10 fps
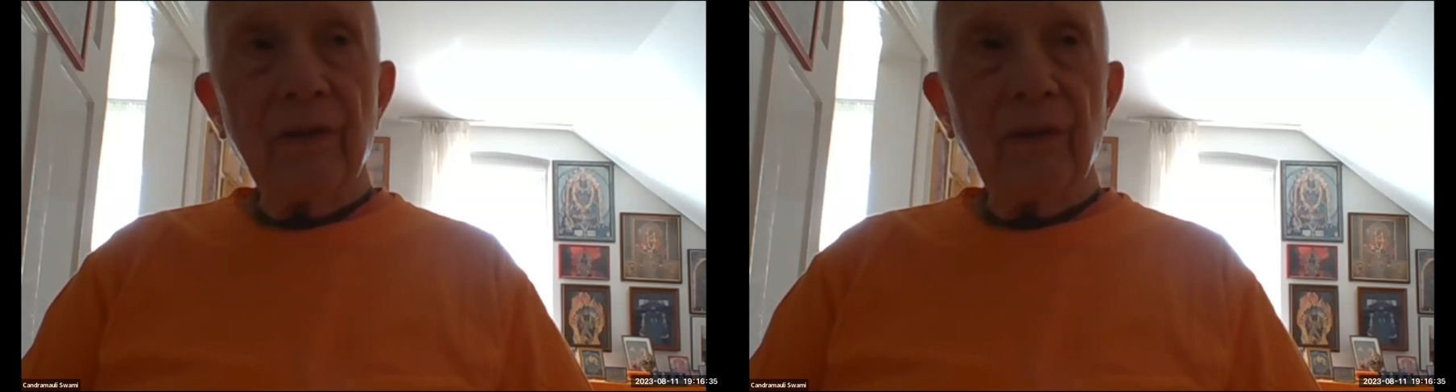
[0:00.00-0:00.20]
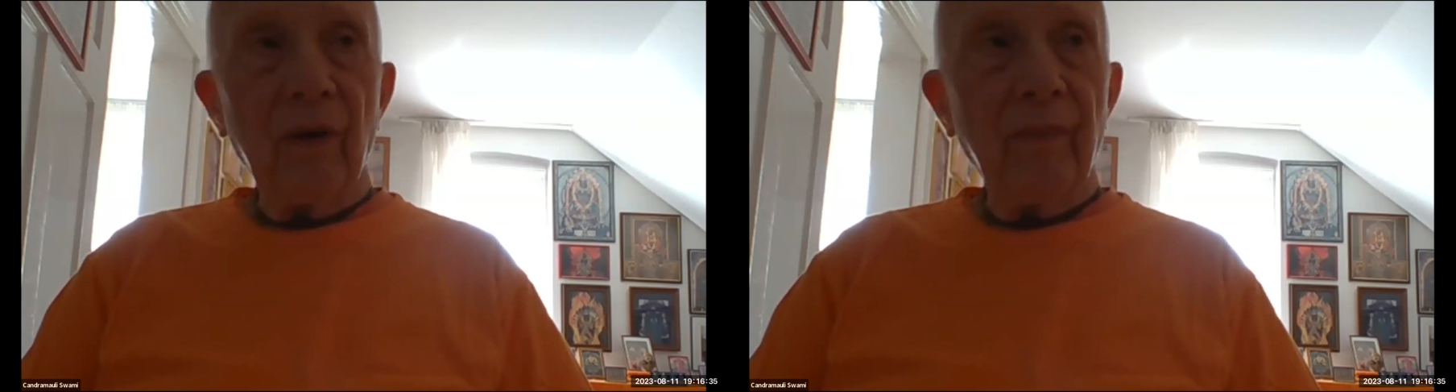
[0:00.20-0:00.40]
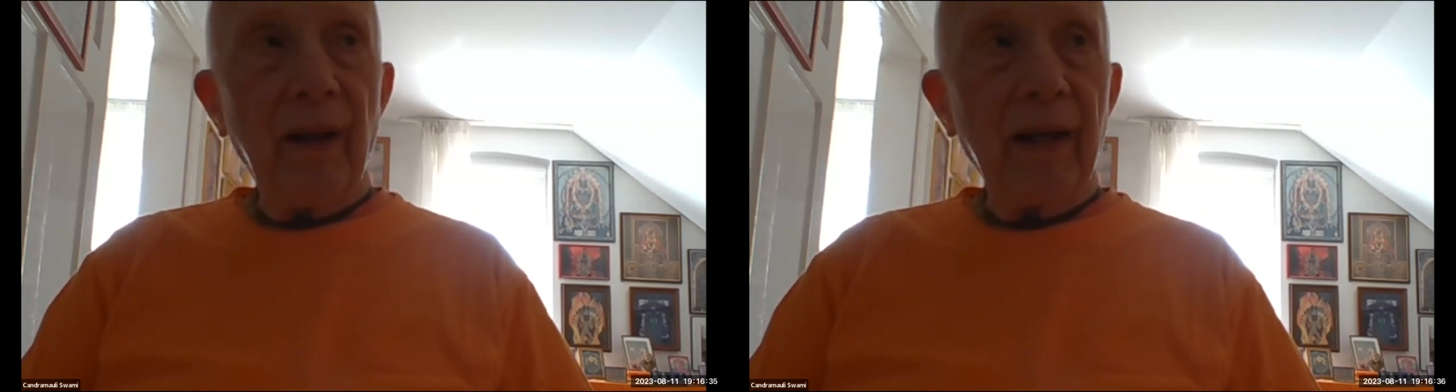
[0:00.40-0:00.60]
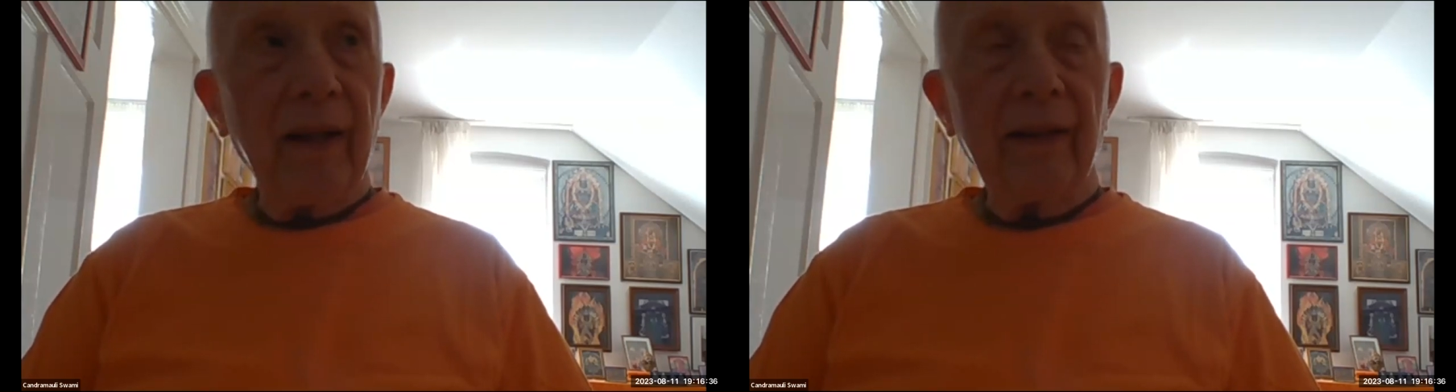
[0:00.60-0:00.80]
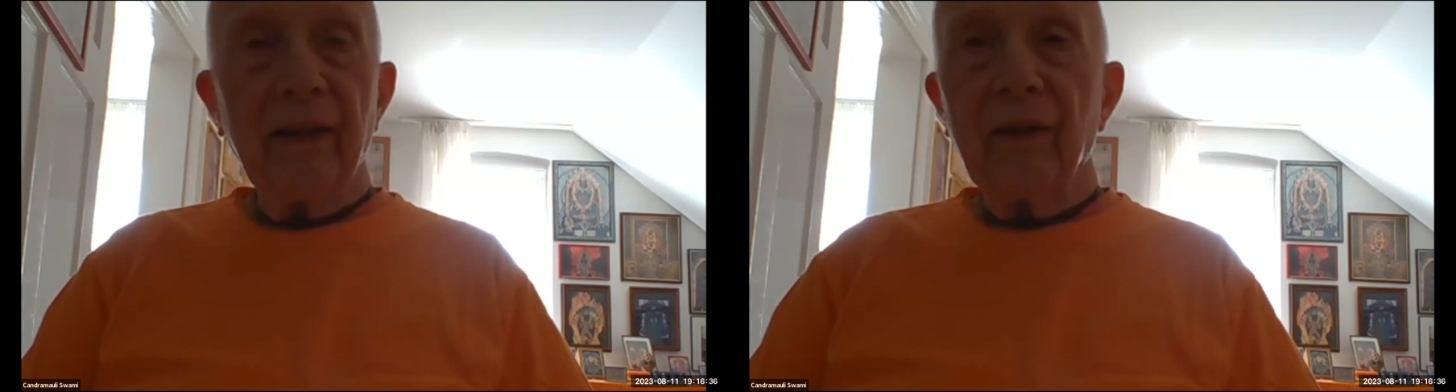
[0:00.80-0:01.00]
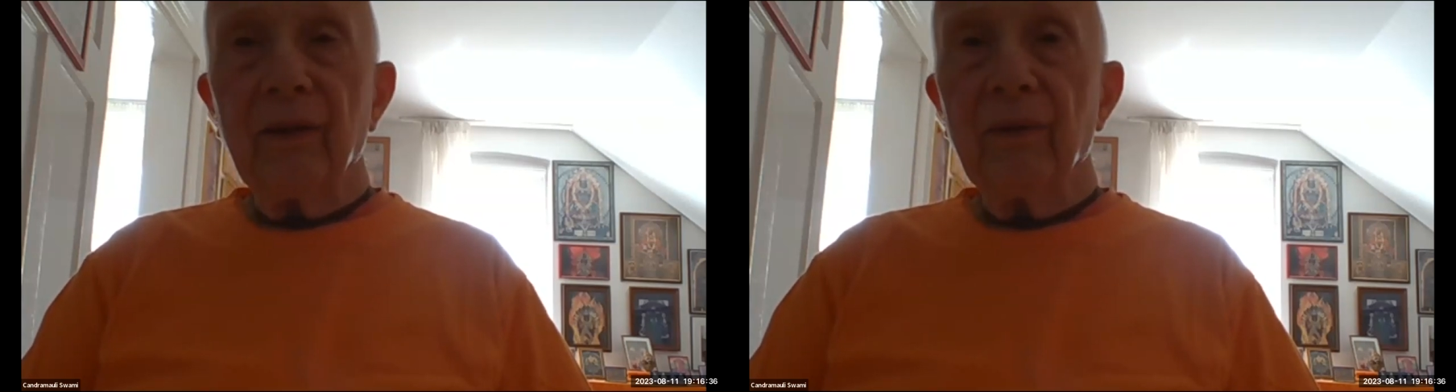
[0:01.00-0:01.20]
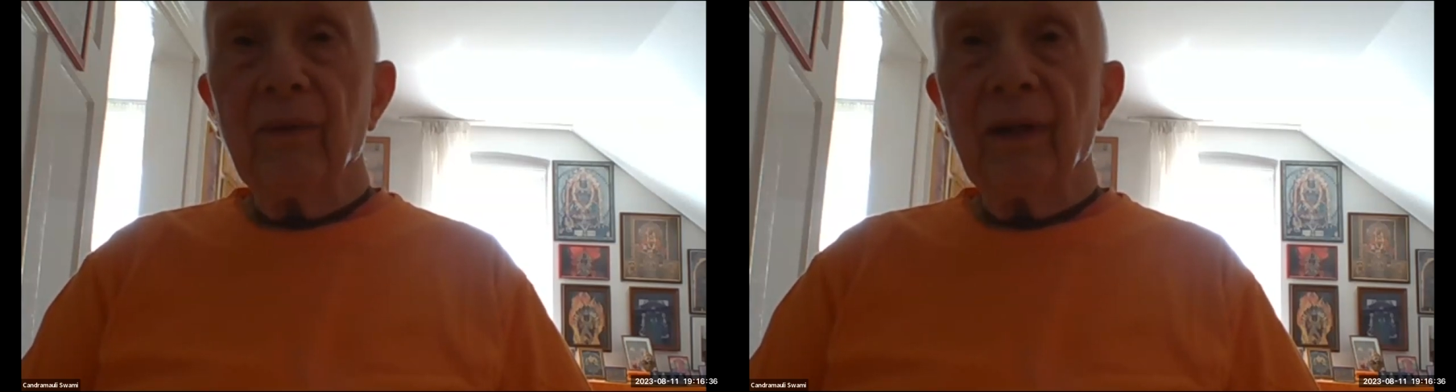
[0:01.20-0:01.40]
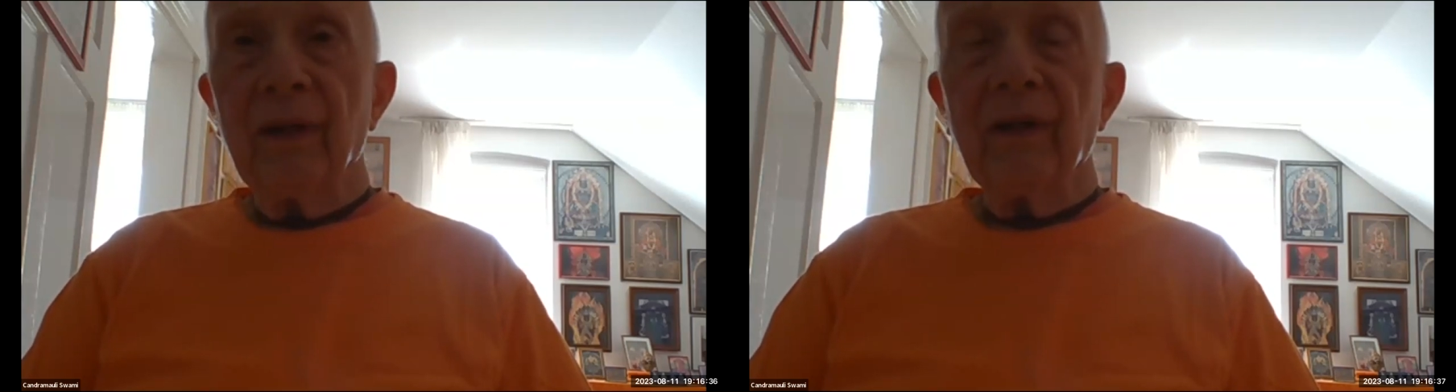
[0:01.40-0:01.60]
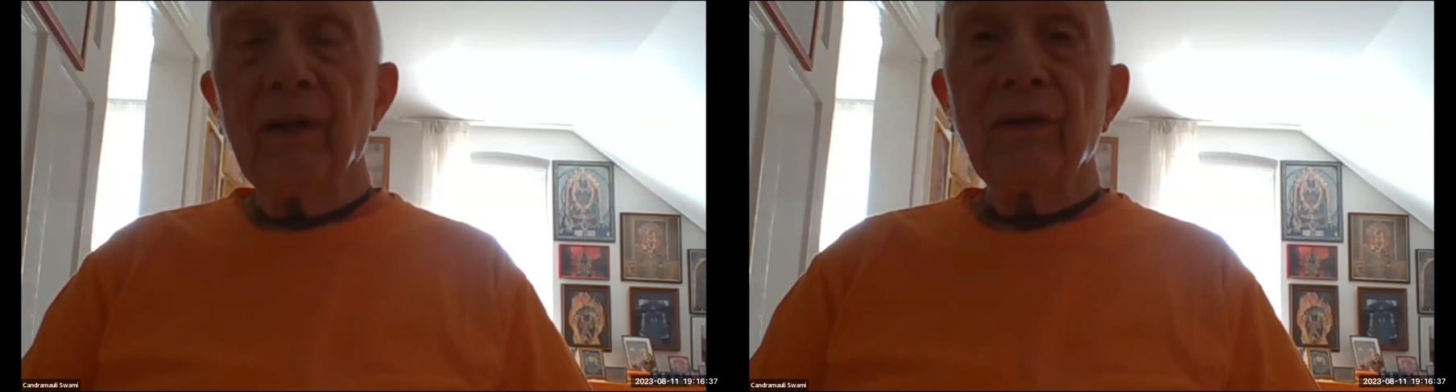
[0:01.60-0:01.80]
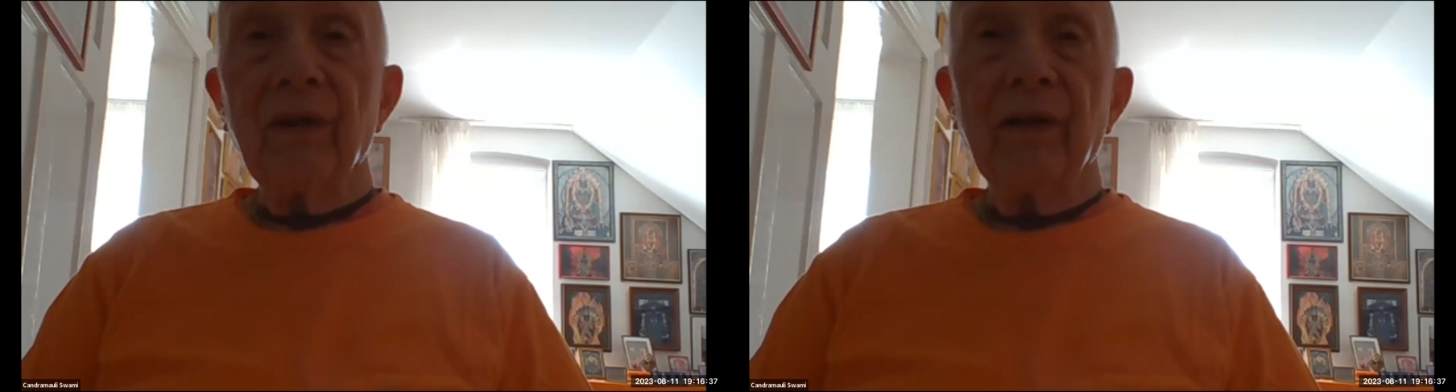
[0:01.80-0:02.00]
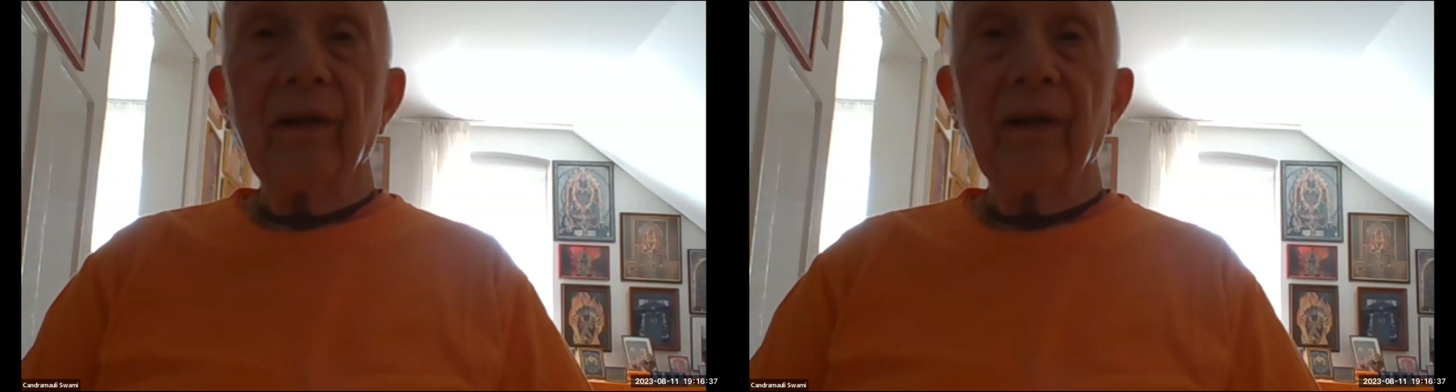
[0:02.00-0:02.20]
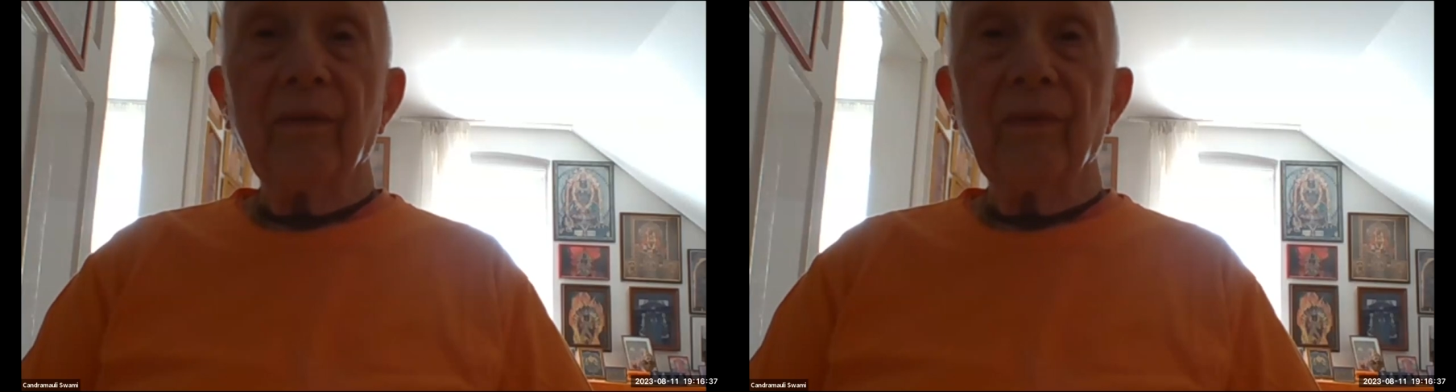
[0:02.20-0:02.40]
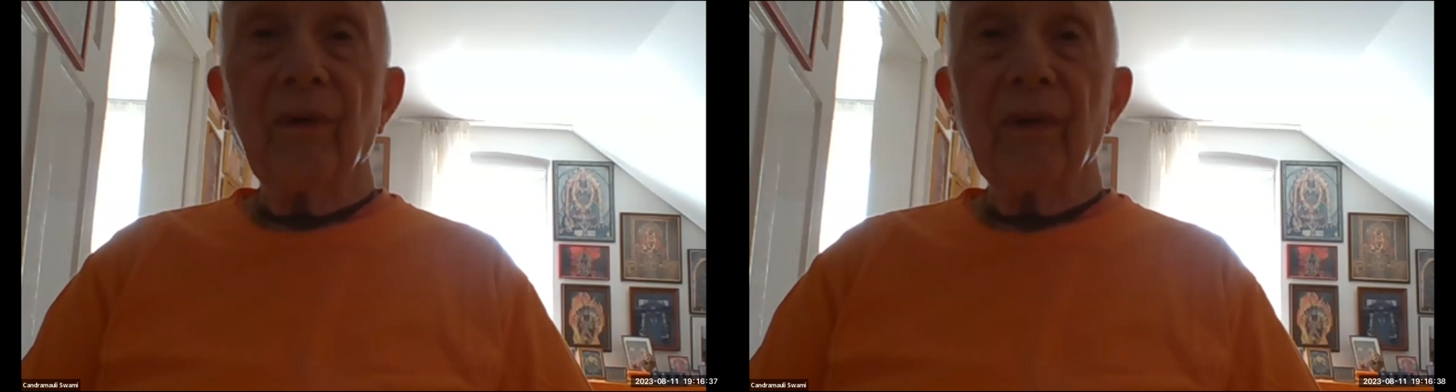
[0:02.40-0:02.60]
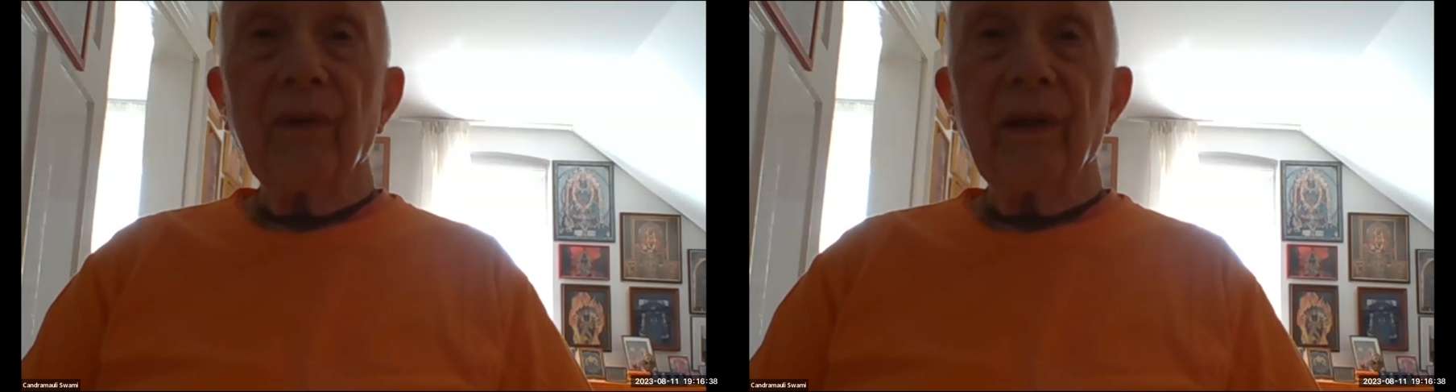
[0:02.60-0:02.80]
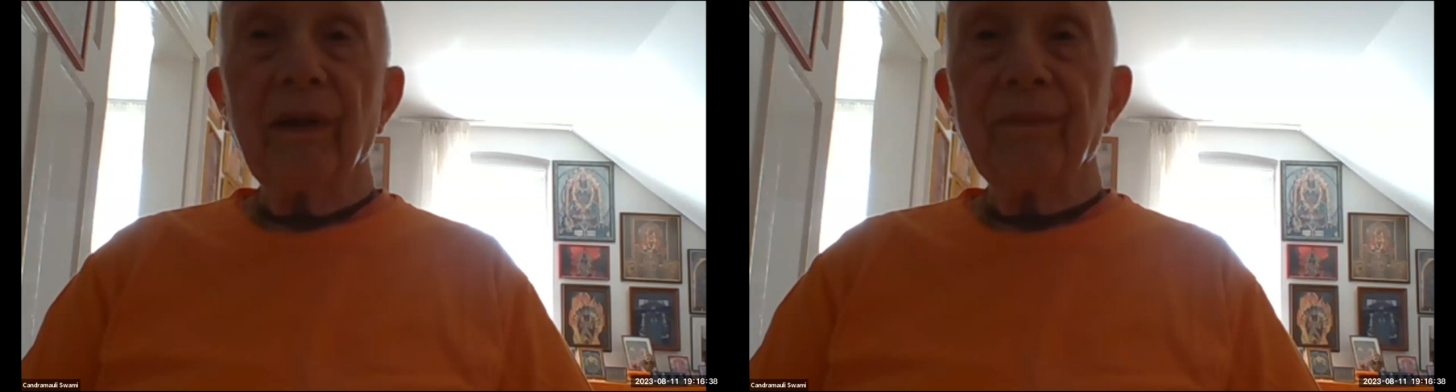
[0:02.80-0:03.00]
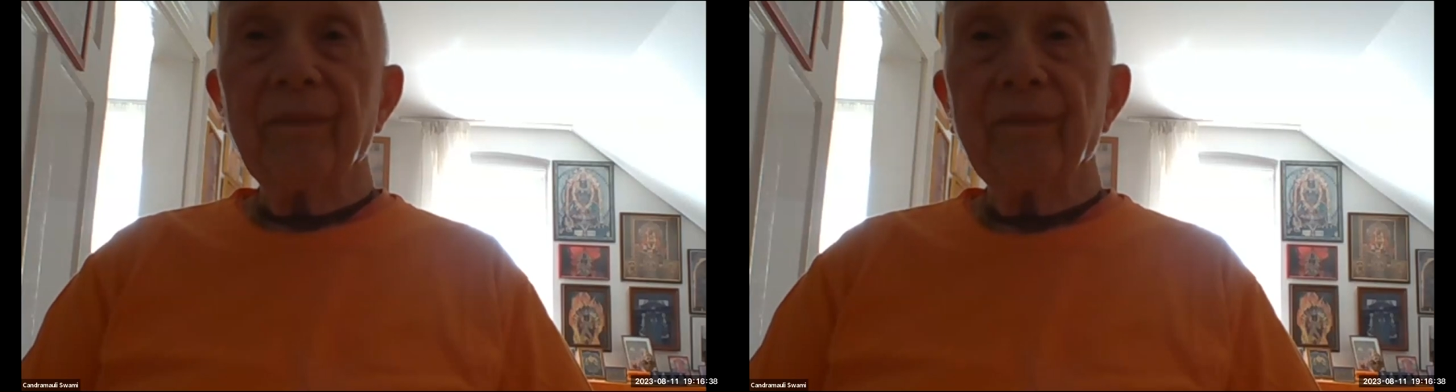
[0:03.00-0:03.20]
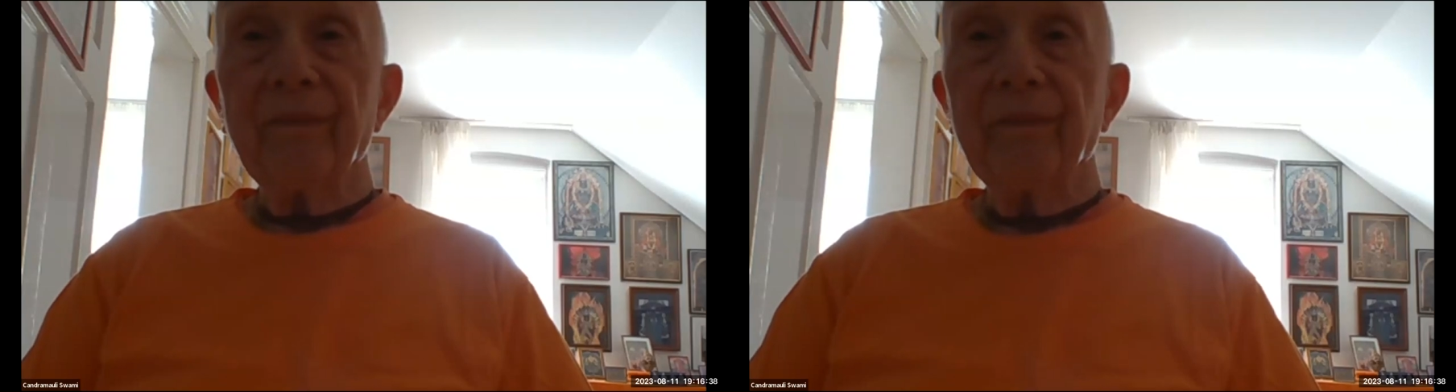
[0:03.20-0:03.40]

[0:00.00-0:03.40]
is automatically included in the chanting of the holy name.